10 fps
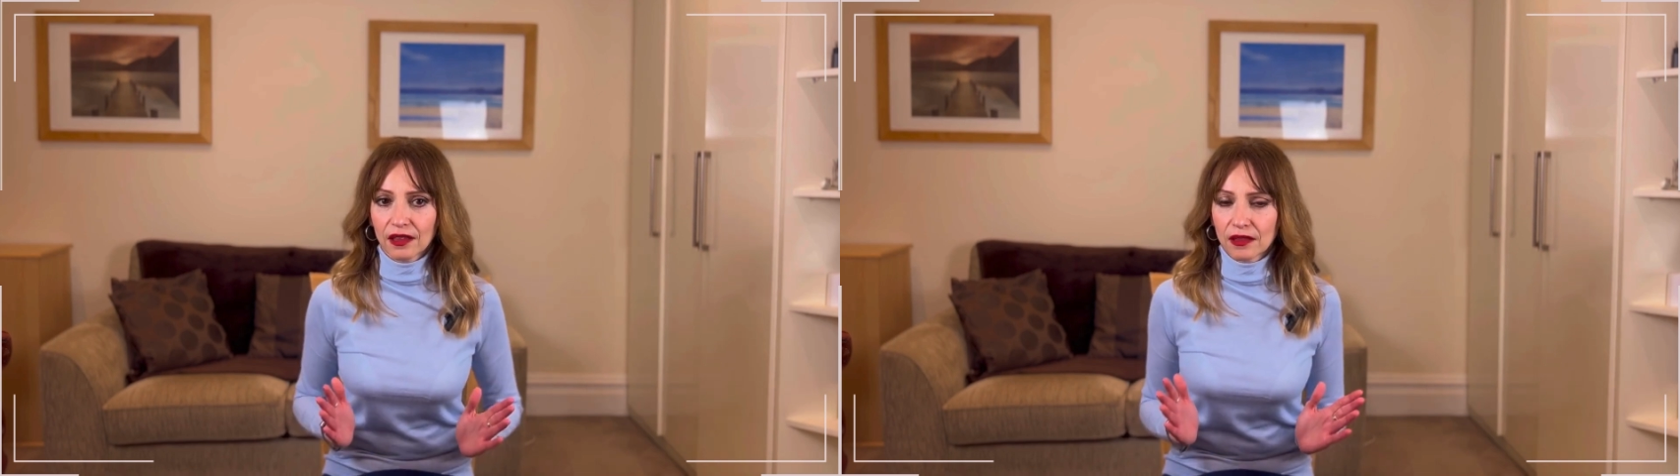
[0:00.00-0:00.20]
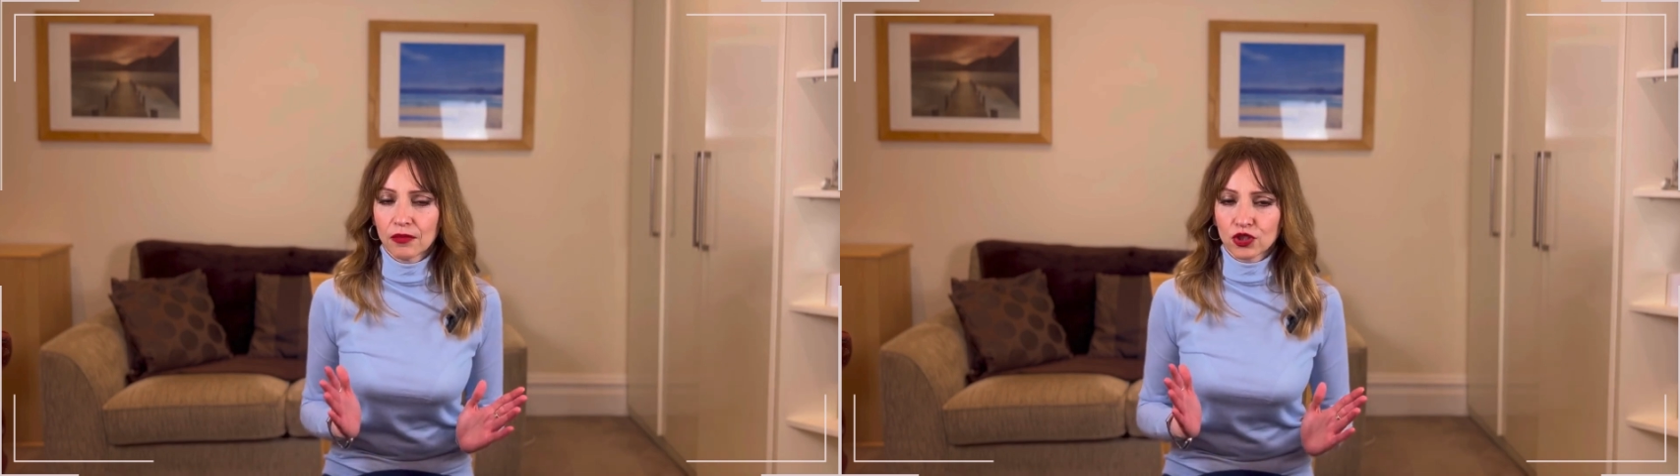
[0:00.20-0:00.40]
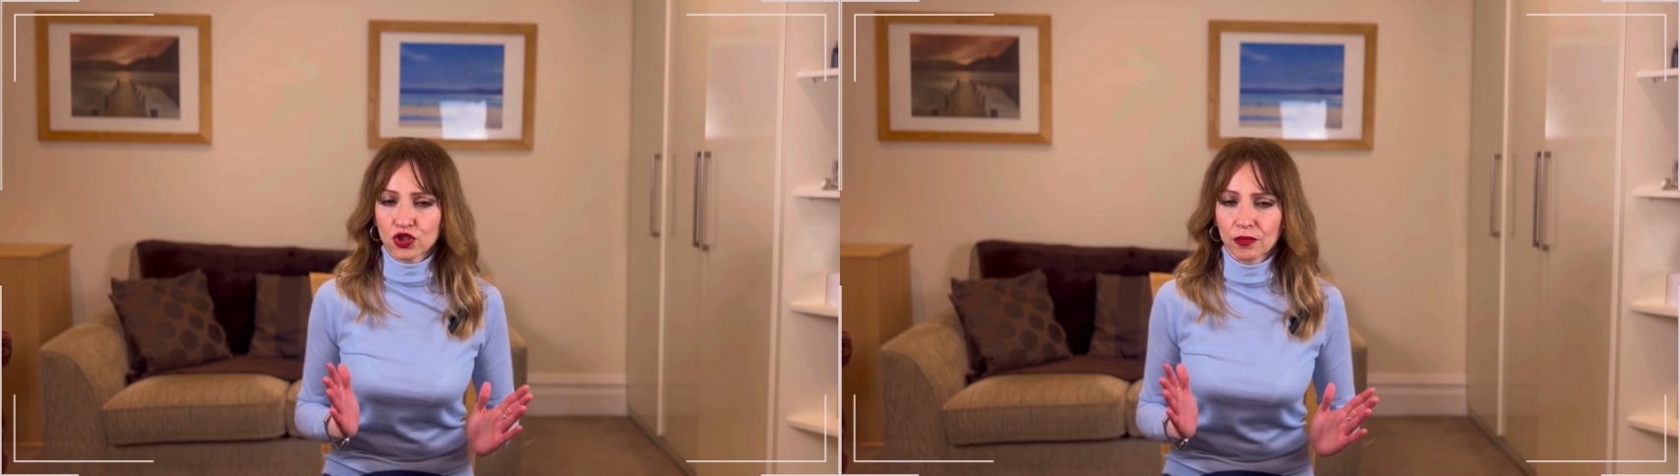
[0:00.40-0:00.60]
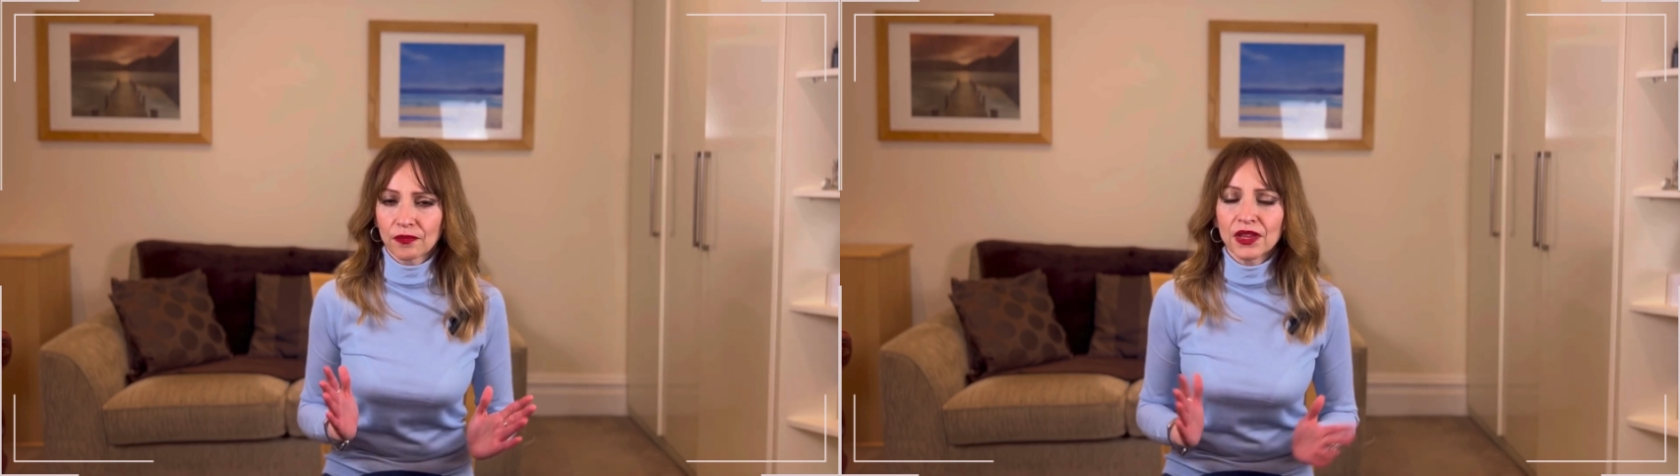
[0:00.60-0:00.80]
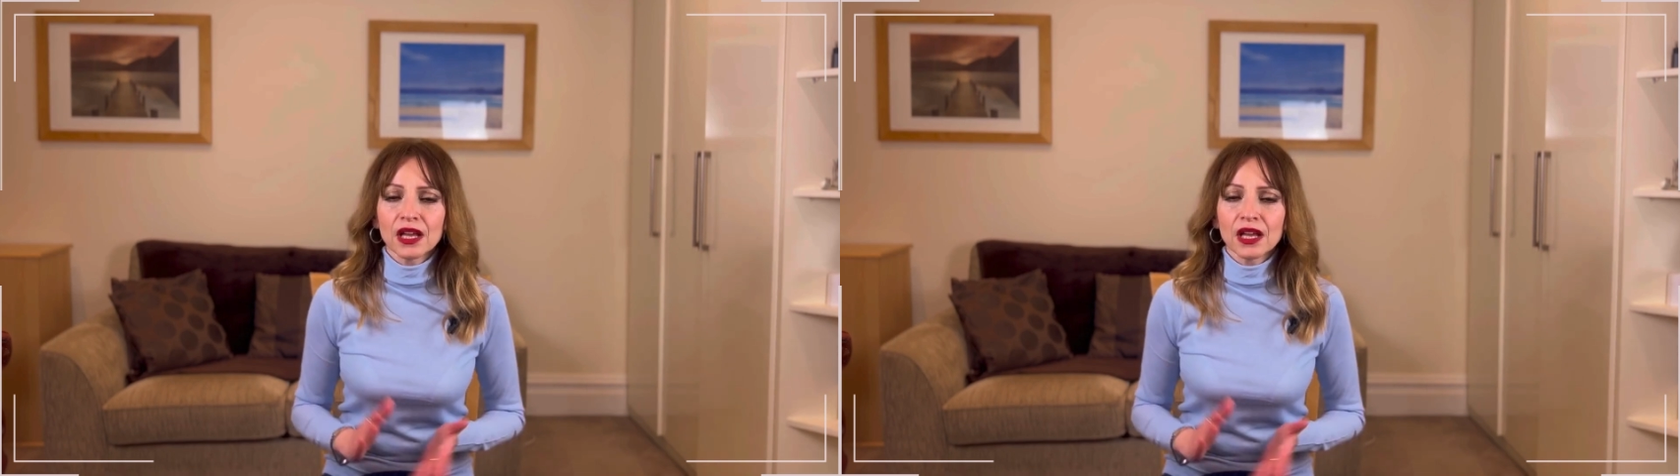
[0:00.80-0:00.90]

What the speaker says: at the bottom.